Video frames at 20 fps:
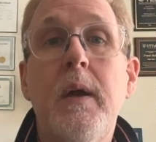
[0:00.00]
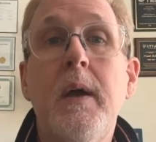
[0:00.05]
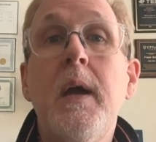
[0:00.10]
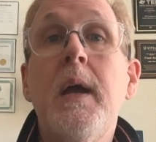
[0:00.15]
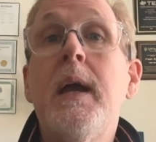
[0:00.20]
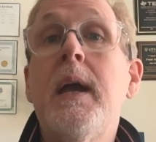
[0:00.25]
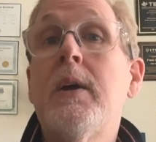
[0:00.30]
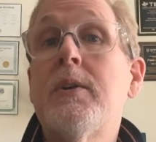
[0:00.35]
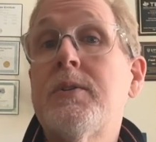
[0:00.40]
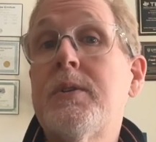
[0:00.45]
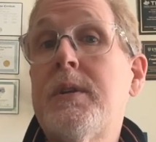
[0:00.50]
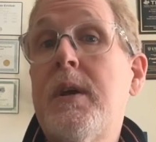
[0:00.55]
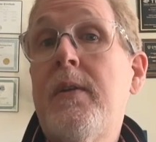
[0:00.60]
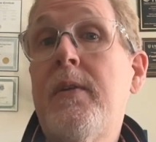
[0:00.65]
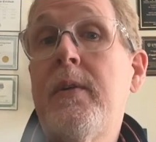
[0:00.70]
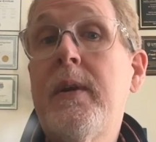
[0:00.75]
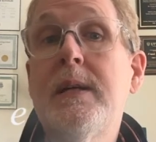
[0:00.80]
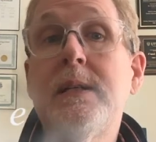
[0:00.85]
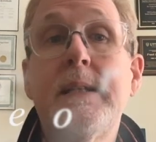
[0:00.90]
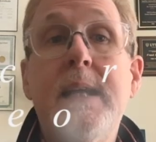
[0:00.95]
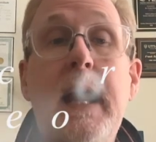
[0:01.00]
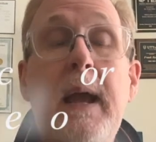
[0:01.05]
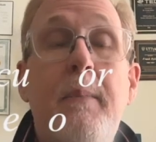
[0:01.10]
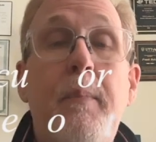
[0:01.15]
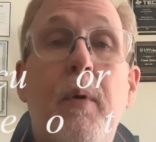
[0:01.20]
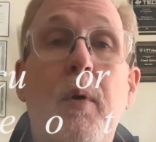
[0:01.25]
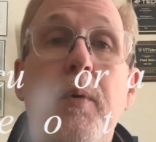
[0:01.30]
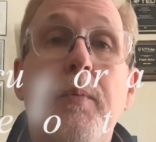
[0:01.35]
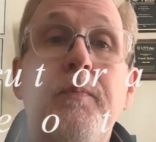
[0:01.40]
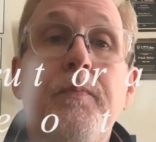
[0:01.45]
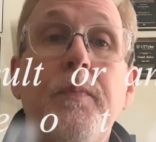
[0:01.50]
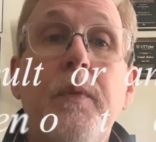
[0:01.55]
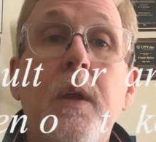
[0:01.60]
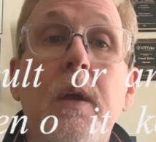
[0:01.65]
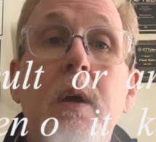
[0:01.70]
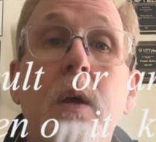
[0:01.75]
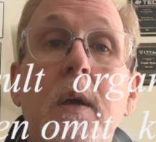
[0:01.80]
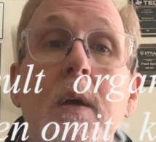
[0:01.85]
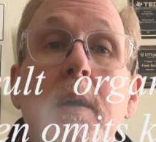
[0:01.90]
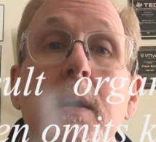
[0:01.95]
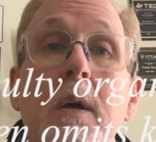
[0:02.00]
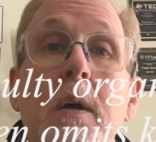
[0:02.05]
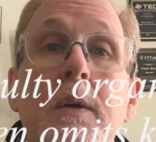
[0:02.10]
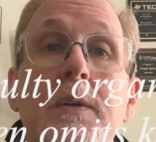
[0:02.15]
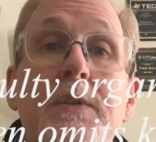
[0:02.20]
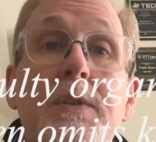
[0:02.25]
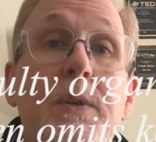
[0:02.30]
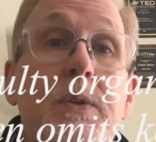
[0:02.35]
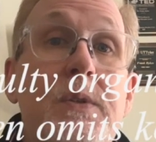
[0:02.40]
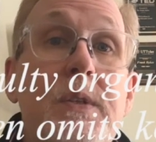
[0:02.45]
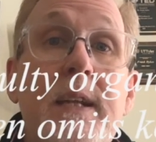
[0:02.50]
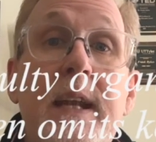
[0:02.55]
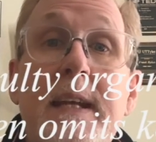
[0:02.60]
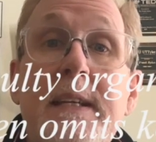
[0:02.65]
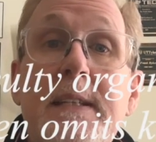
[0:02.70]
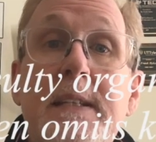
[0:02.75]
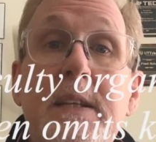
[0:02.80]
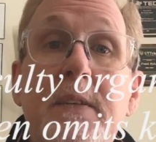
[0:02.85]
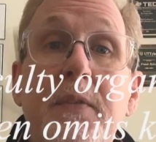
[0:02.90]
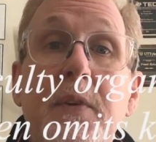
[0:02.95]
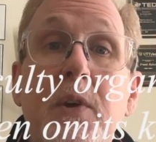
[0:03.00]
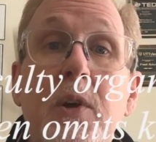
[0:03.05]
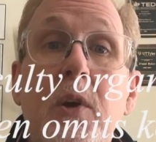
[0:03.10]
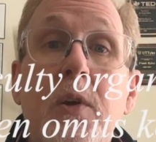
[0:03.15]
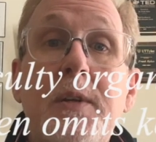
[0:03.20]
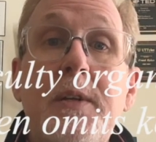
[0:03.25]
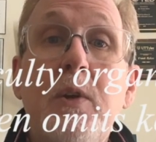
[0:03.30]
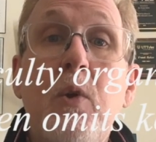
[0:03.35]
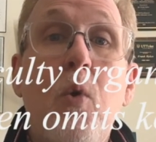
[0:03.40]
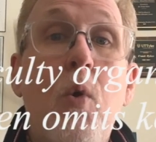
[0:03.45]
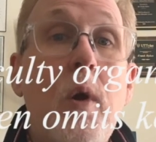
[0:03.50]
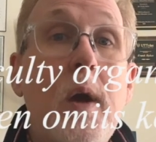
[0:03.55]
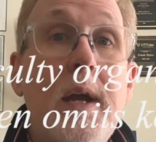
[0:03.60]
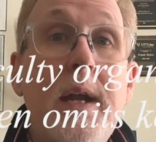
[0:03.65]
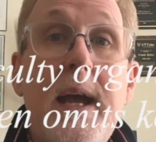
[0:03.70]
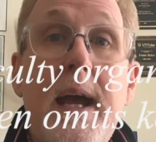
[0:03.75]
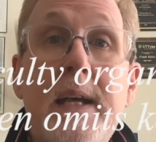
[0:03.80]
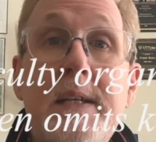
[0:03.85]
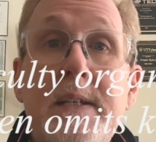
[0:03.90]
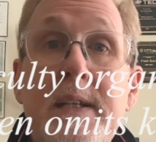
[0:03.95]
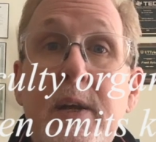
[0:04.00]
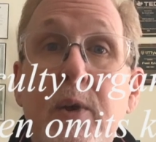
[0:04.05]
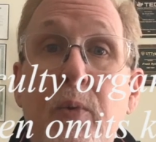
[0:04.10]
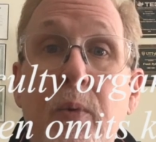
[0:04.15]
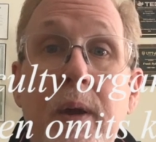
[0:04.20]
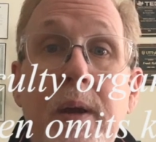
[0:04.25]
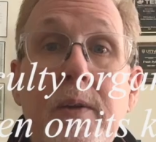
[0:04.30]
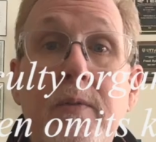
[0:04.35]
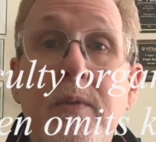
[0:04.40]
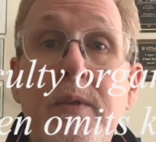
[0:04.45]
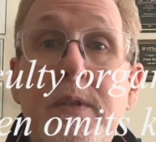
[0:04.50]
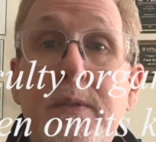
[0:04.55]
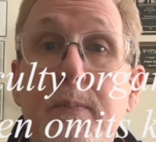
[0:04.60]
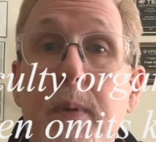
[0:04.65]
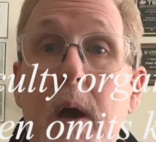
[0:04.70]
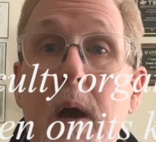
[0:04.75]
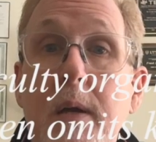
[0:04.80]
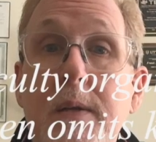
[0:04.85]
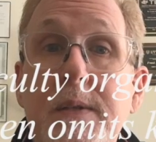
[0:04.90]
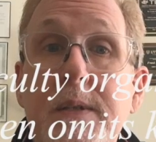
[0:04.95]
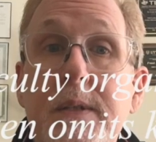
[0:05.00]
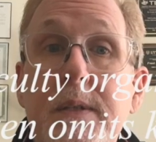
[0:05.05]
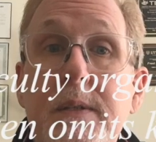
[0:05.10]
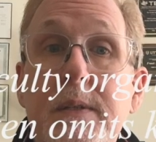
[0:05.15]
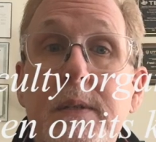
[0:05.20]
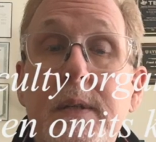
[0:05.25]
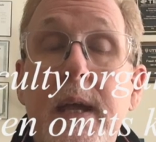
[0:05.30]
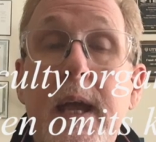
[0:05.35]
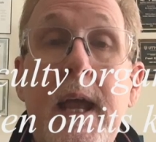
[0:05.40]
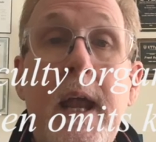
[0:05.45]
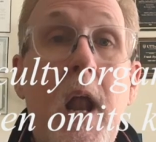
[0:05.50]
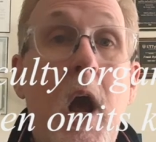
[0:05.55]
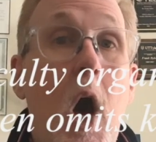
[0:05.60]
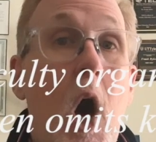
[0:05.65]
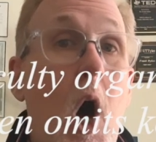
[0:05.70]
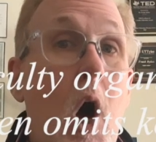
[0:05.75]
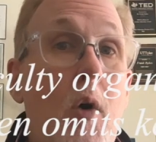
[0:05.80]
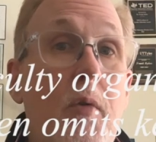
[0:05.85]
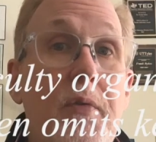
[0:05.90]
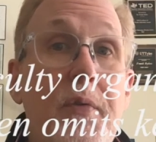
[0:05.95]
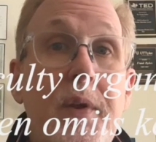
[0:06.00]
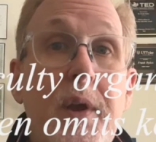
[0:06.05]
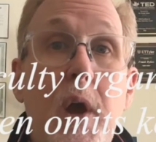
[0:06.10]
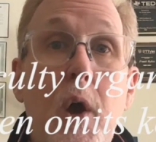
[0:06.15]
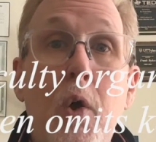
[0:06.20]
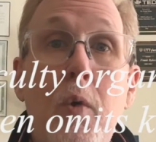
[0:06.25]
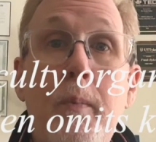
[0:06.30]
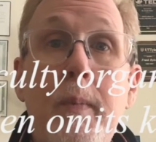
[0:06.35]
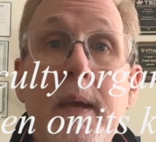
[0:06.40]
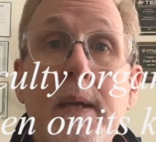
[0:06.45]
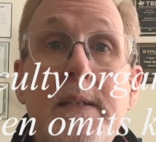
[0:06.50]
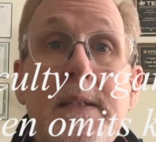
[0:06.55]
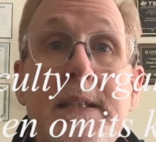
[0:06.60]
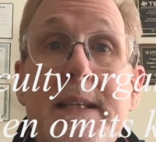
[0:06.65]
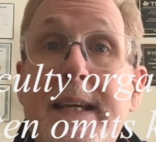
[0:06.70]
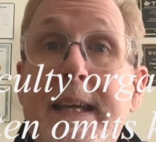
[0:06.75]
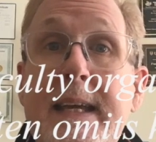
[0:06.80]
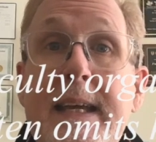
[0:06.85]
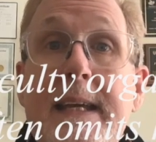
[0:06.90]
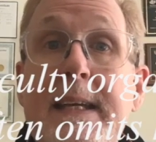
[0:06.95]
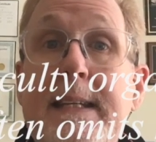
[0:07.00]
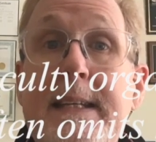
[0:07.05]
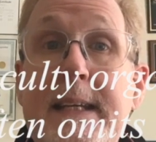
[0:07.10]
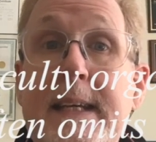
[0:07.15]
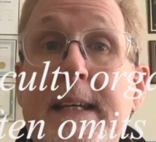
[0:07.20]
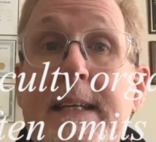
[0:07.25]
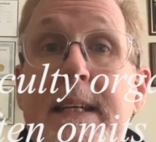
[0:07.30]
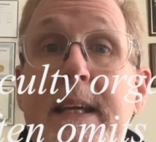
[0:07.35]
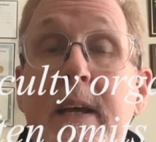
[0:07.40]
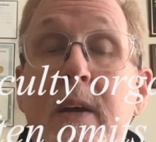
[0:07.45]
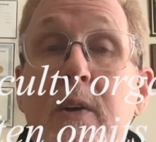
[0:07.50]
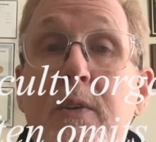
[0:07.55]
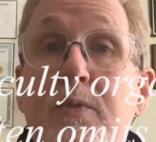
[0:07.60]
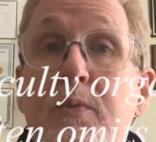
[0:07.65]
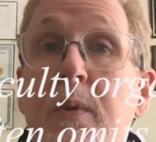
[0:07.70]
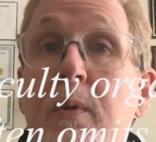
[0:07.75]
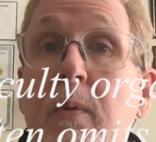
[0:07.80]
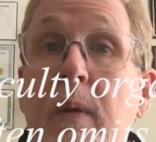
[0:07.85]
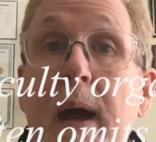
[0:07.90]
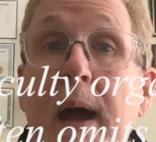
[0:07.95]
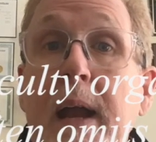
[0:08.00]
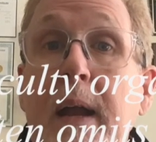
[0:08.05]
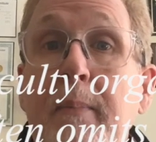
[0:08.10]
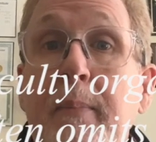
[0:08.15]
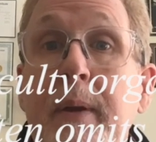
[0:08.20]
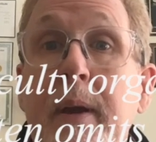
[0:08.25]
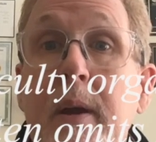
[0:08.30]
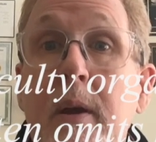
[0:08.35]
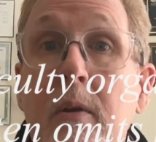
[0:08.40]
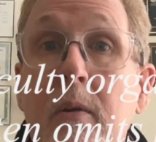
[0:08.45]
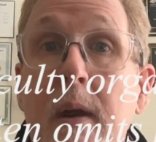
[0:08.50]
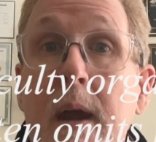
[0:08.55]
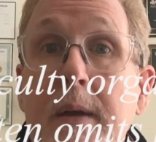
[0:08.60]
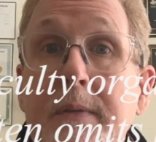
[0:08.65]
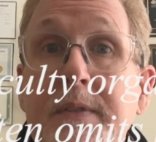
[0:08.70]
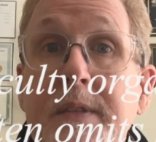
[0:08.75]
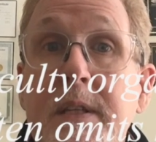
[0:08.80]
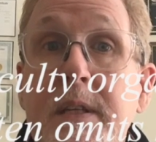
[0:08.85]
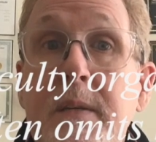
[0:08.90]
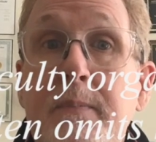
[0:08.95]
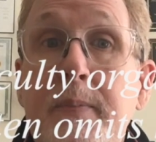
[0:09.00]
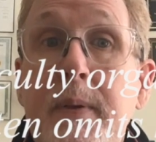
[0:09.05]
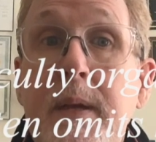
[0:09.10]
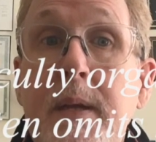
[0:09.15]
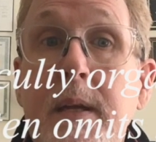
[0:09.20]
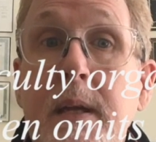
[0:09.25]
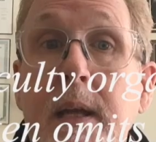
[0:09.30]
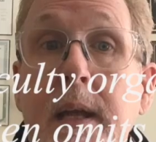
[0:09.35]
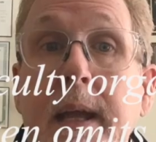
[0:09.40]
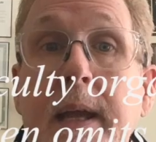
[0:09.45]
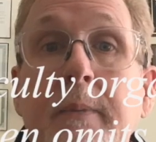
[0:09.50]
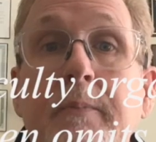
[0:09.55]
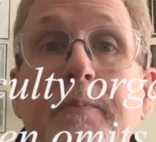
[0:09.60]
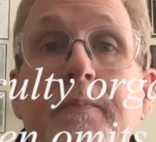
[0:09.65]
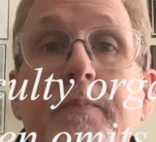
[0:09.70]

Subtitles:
Here's another example. Susan has difficulty organizing written responses and often omits key details when writing paragraphs independently.